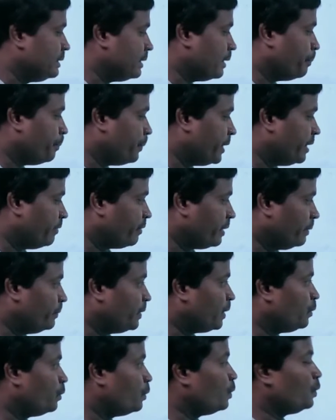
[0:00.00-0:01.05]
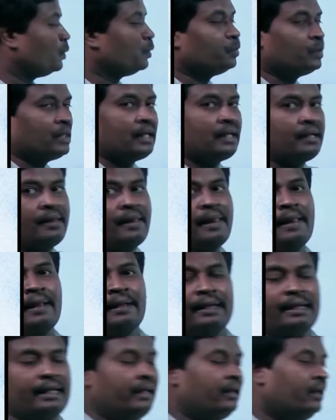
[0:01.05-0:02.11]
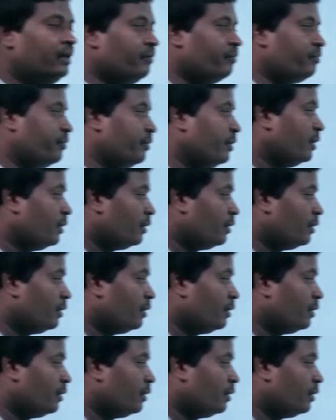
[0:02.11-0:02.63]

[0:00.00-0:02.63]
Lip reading: supply from the root to the leaf.